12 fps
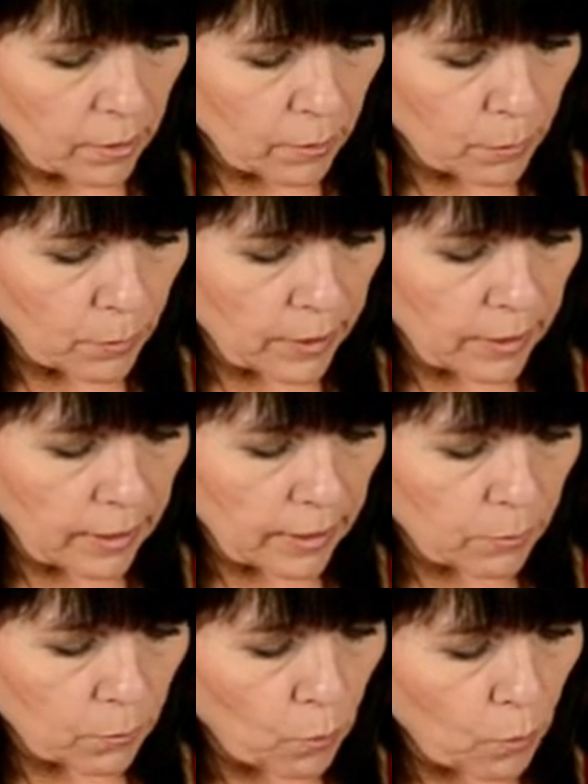we're going to,
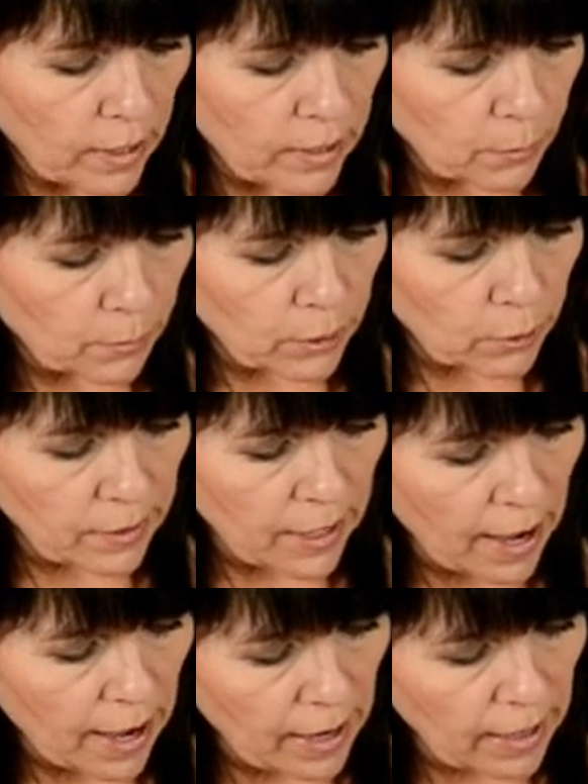once we do
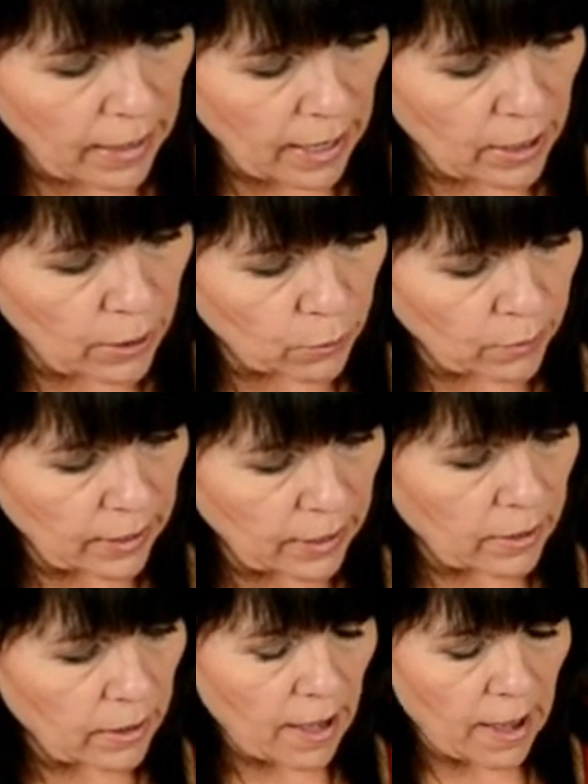that and you
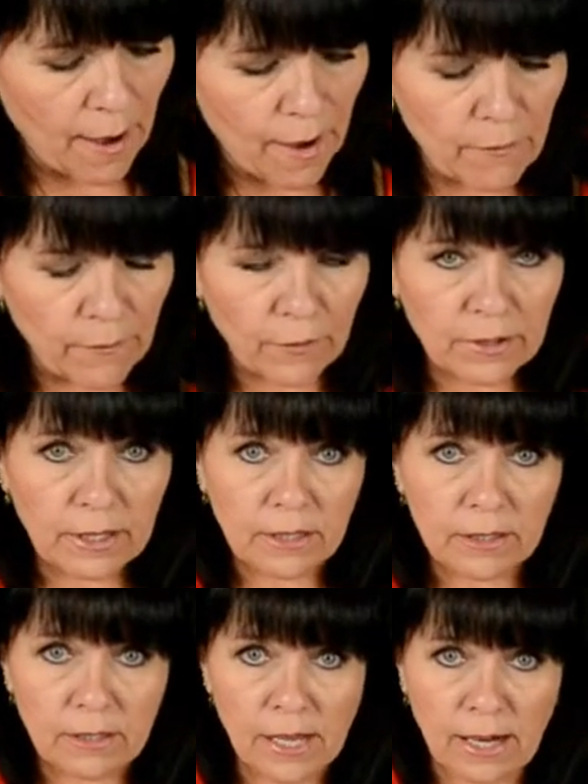get
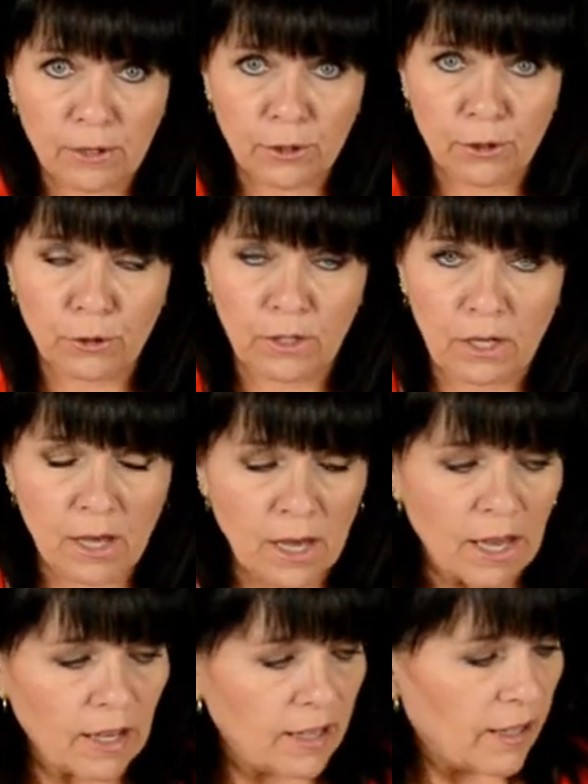everything textured,
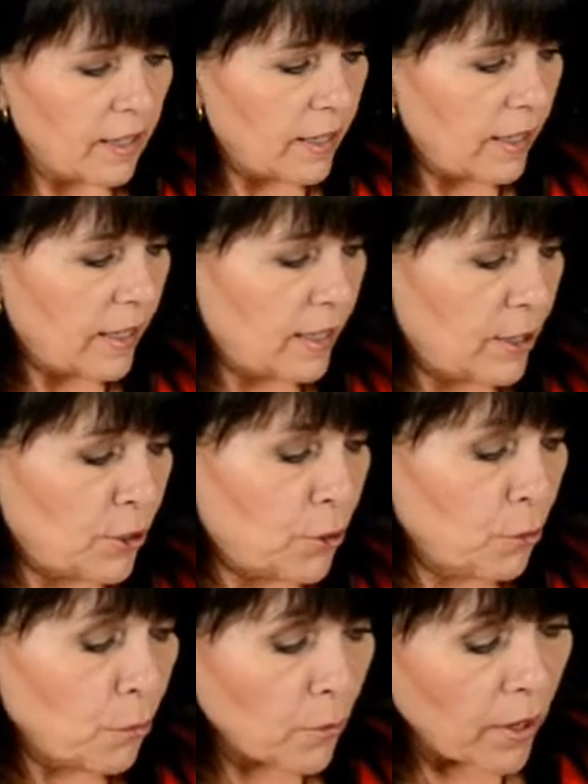it's
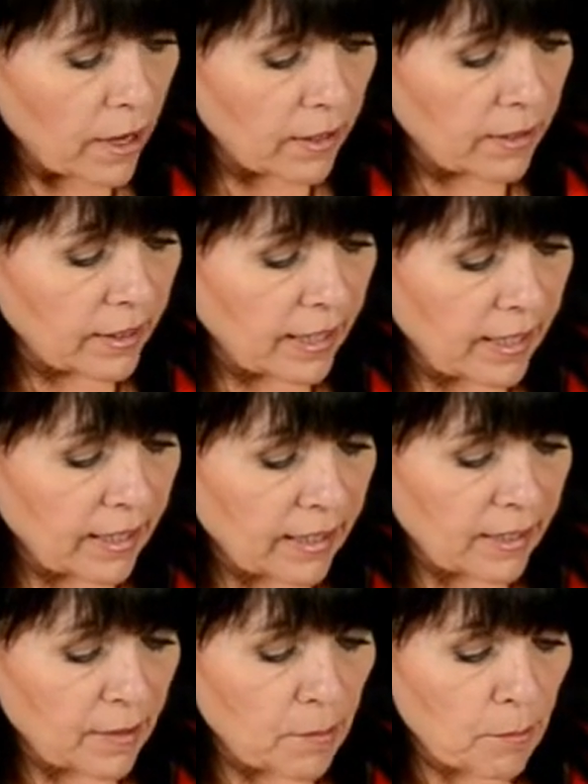super ugly,
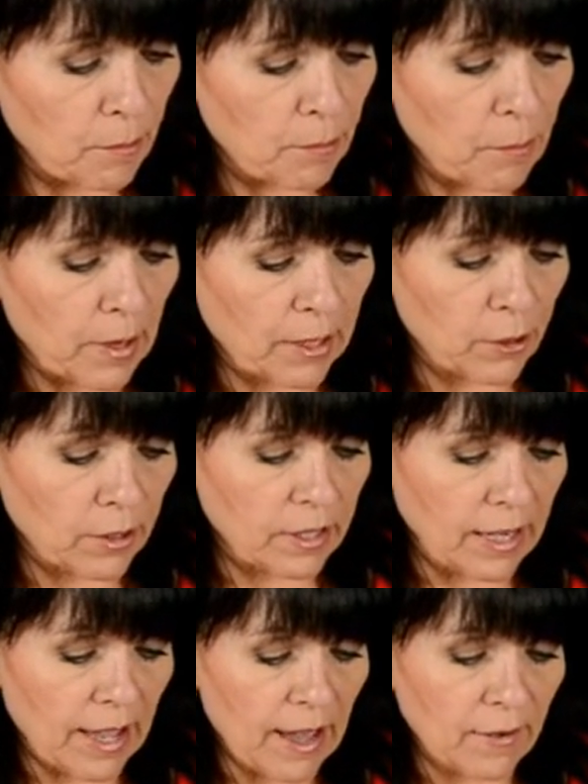but you're going
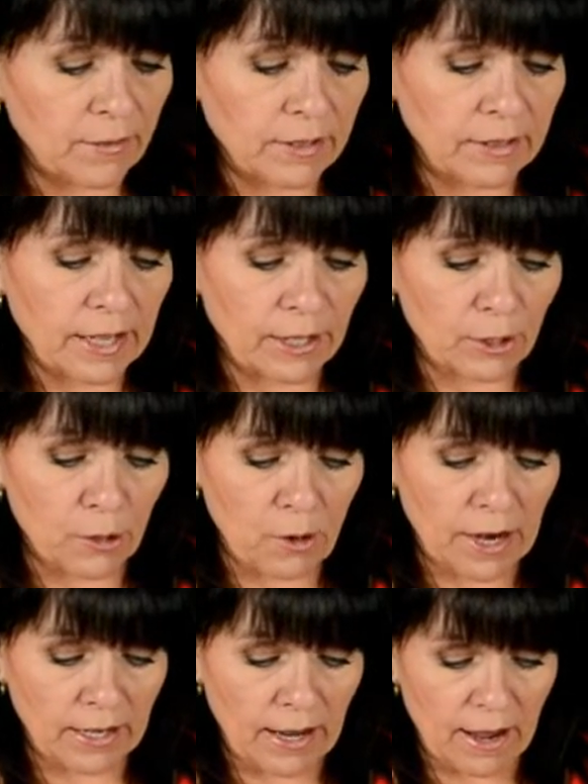to have to let it
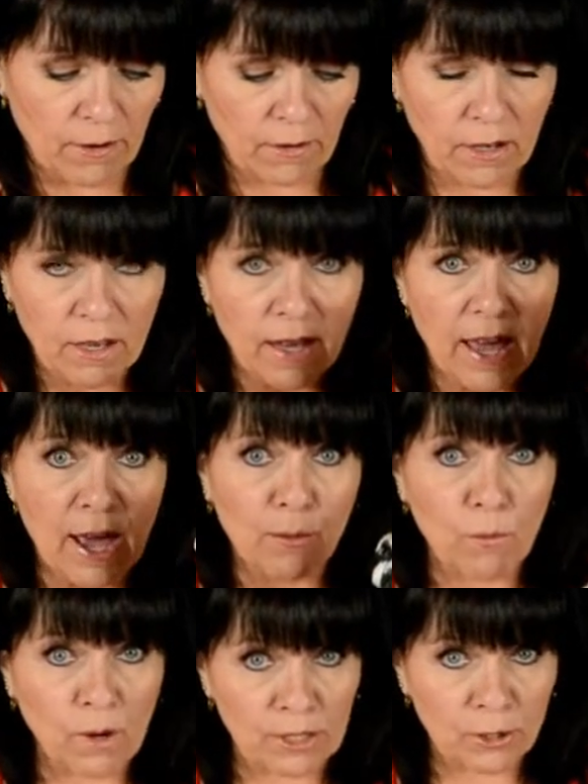dry now.
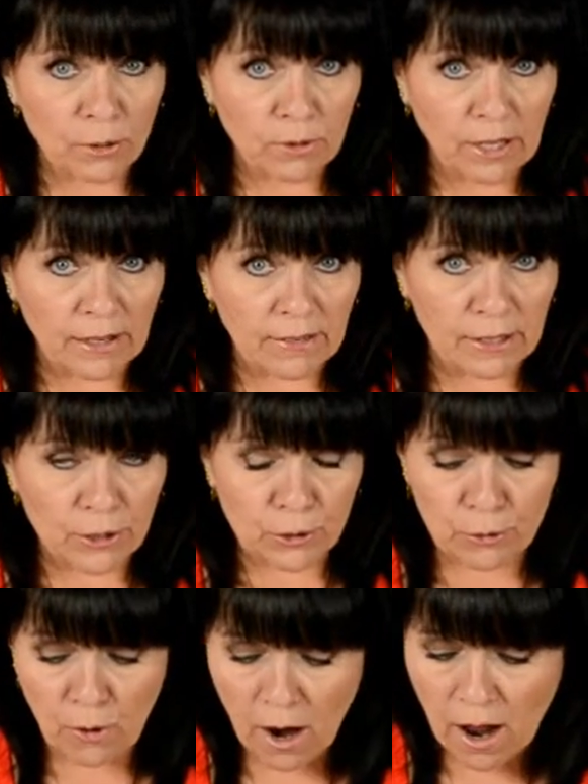And once you let this
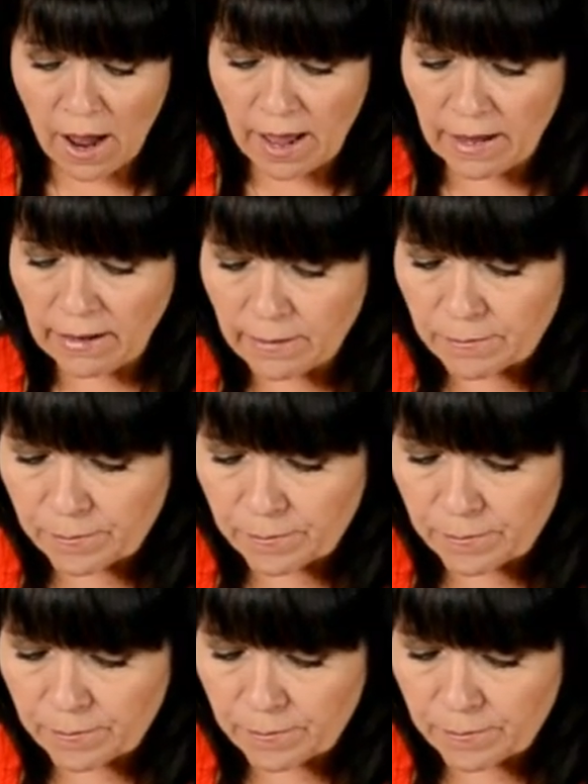dry,